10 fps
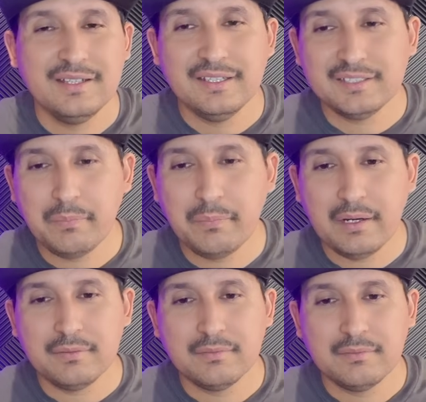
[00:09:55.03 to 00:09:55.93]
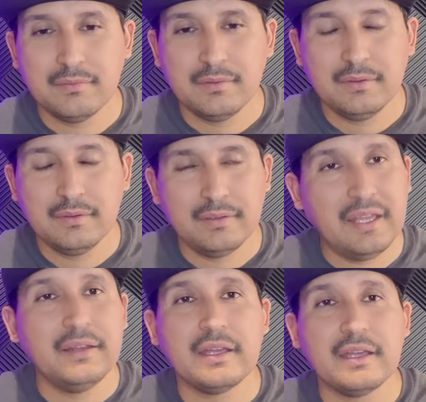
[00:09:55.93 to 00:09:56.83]
It's about
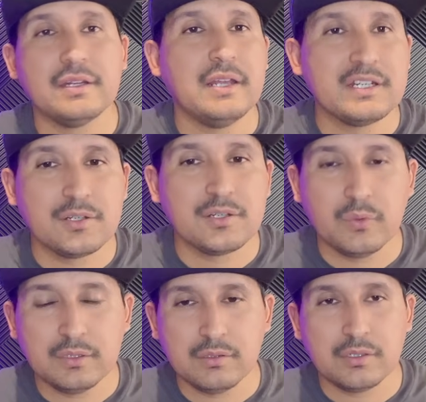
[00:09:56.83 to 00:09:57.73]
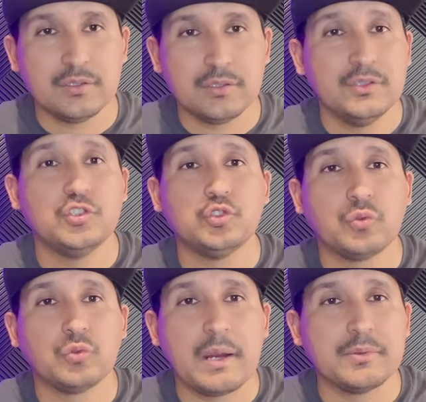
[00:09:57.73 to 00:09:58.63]
getting that connection with their
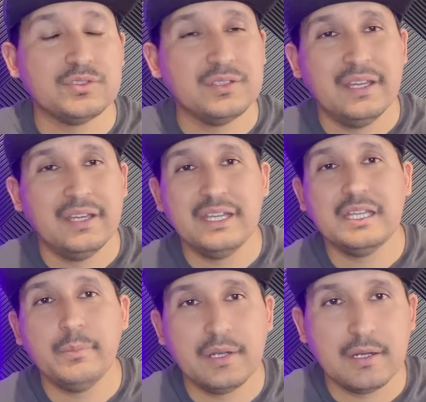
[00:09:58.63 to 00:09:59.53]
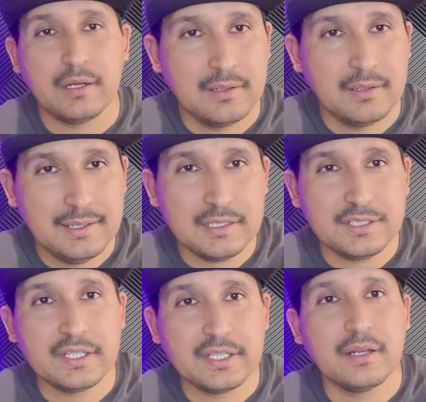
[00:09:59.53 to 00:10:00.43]
subscribers and keeping it
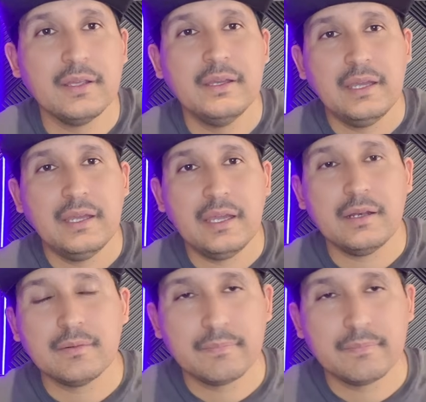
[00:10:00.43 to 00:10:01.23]
legit and